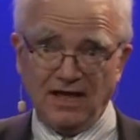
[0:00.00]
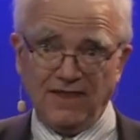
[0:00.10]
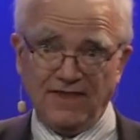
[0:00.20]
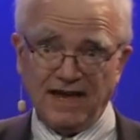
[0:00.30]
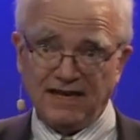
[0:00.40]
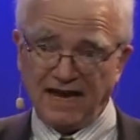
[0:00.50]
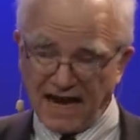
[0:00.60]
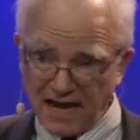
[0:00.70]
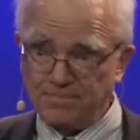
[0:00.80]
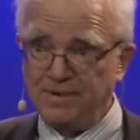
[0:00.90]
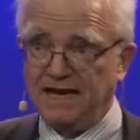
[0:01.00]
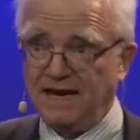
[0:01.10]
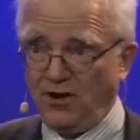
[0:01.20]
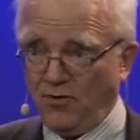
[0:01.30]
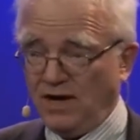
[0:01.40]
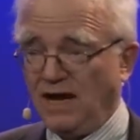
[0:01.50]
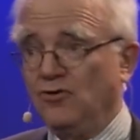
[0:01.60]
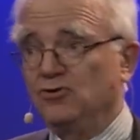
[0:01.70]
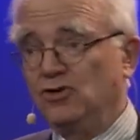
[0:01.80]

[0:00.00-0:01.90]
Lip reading: that can be carried out